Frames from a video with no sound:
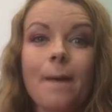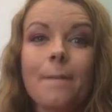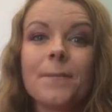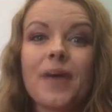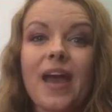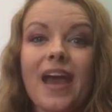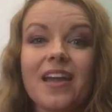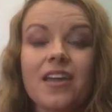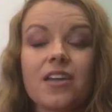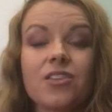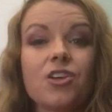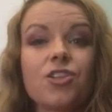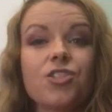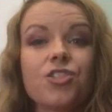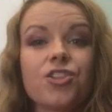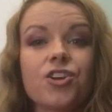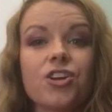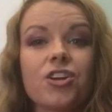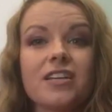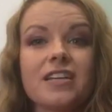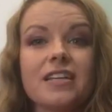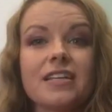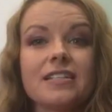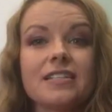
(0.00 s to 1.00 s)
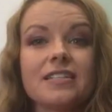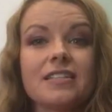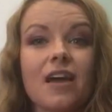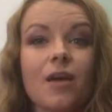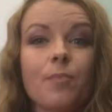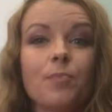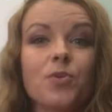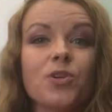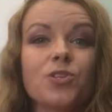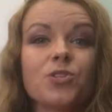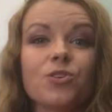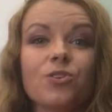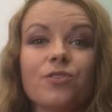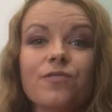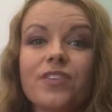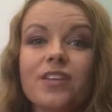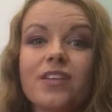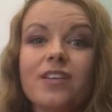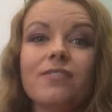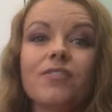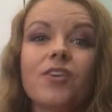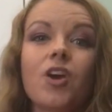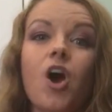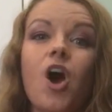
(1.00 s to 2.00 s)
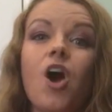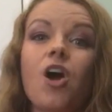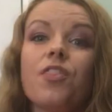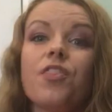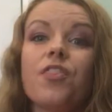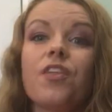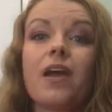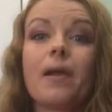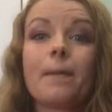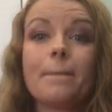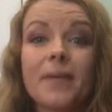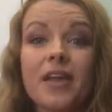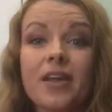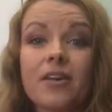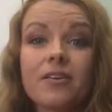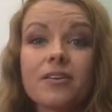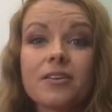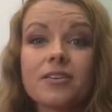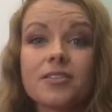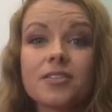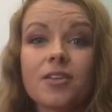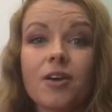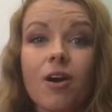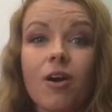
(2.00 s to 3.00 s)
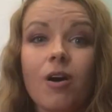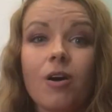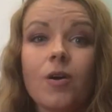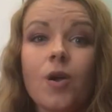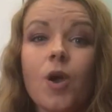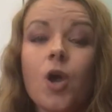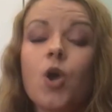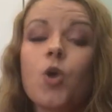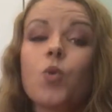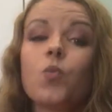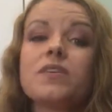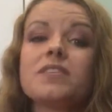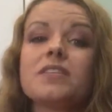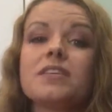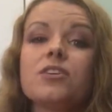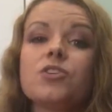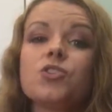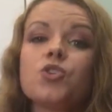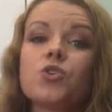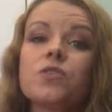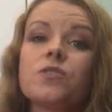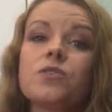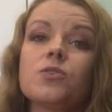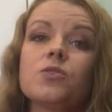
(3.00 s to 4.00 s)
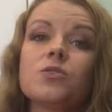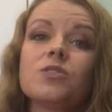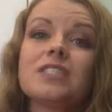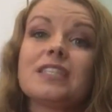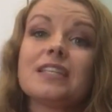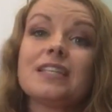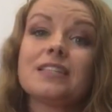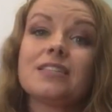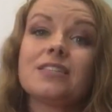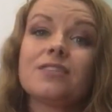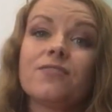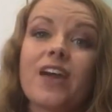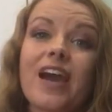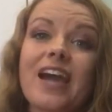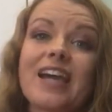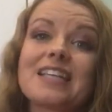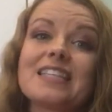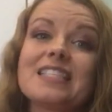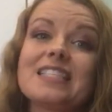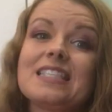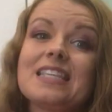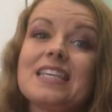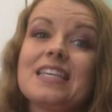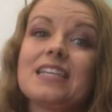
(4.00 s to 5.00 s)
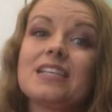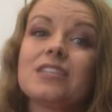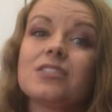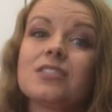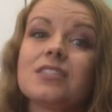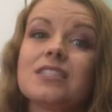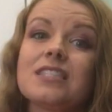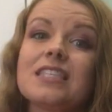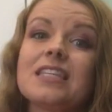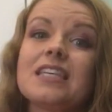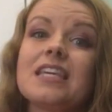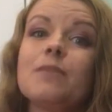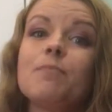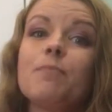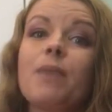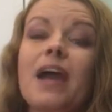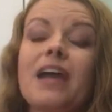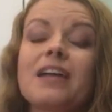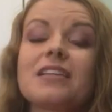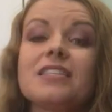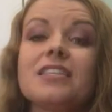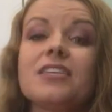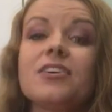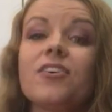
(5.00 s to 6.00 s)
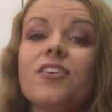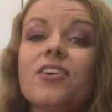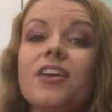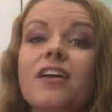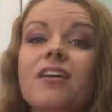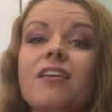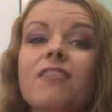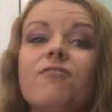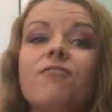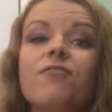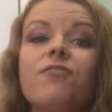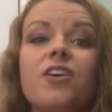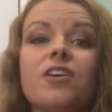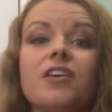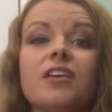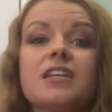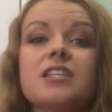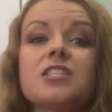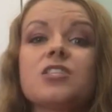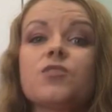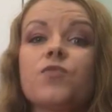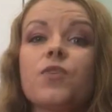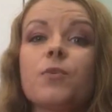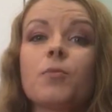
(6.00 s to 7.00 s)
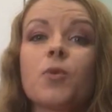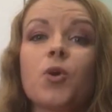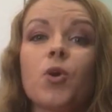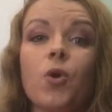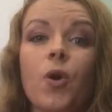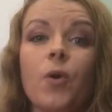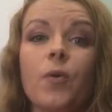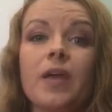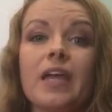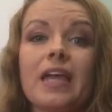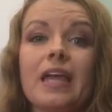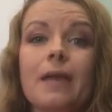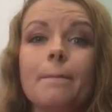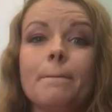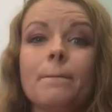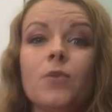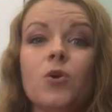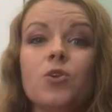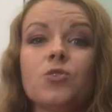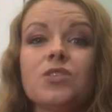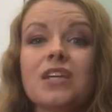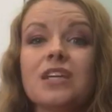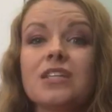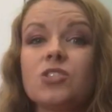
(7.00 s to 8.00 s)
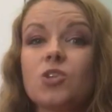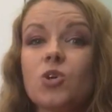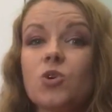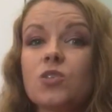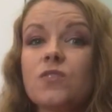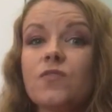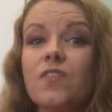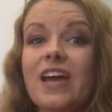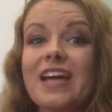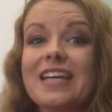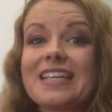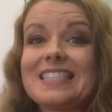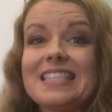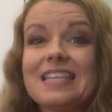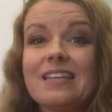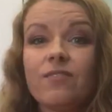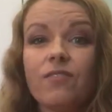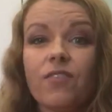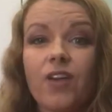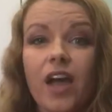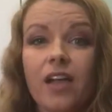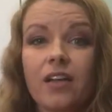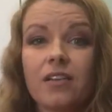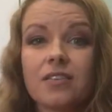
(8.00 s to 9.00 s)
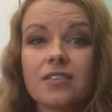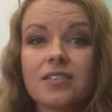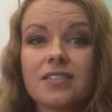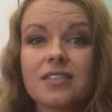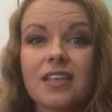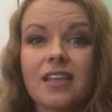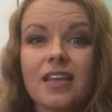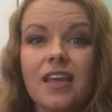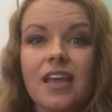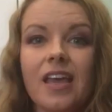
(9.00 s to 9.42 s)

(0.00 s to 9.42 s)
Back in the thirties, a preservative called thimerosal was introduced into vaccines to keep bacteria and fungus from growing in multi-dose vaccine vials.